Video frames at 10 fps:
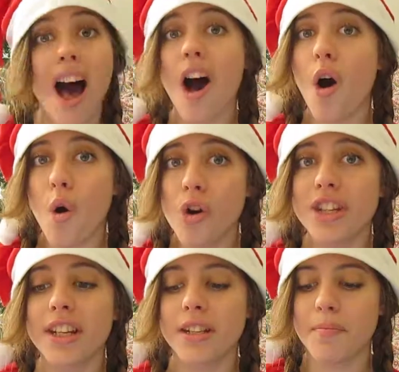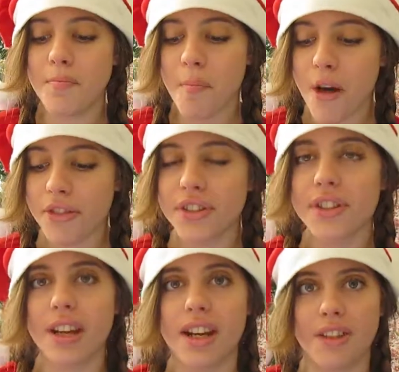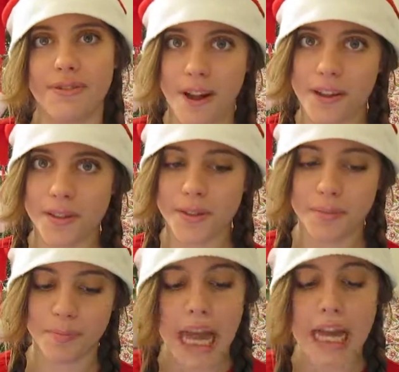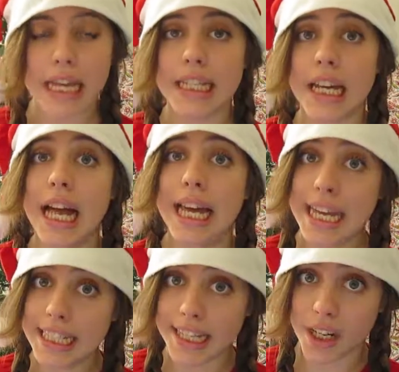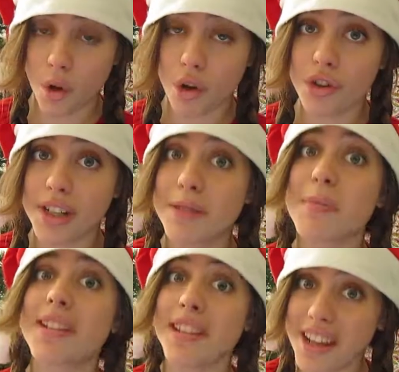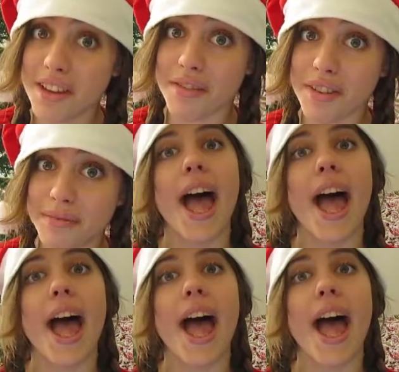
Are ordered months in advance and are eaten on Christmas Eve.